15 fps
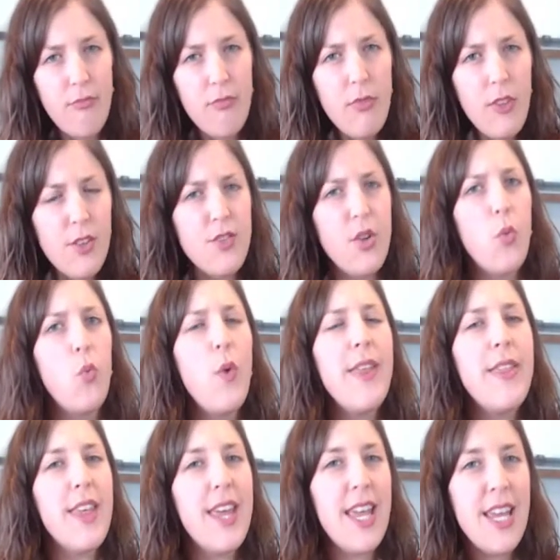So
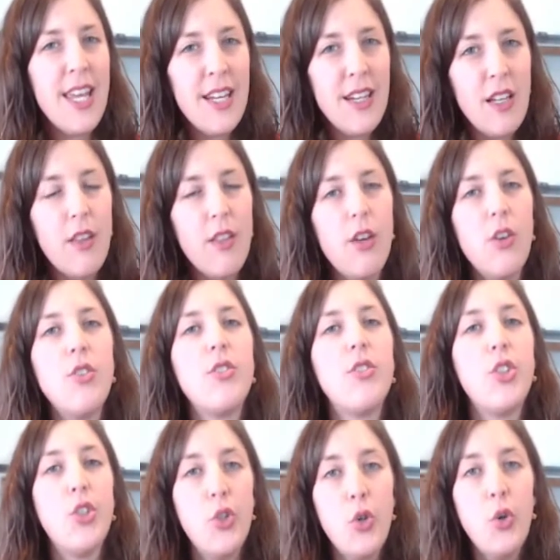within those
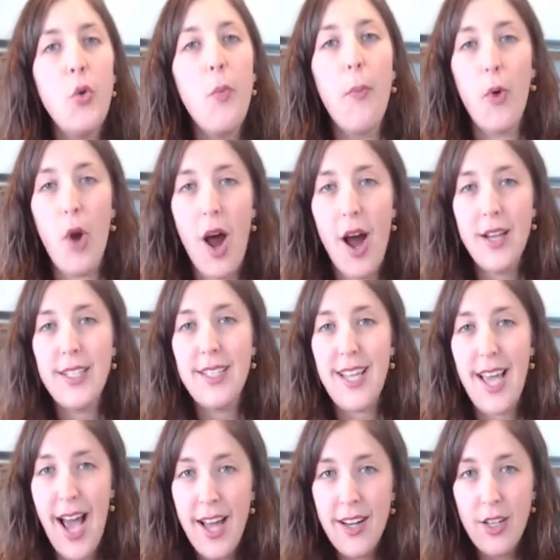two broad
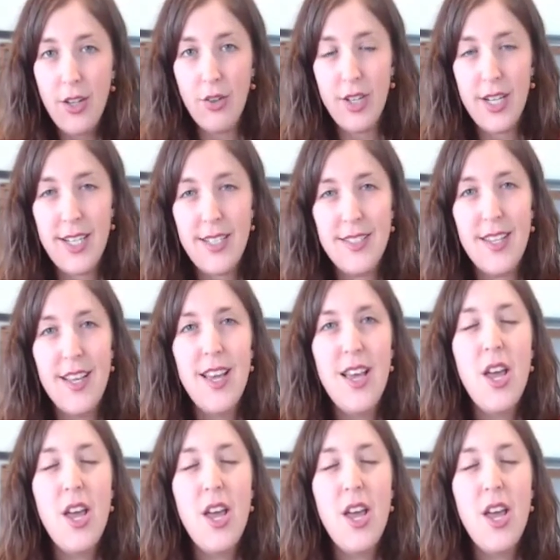categories,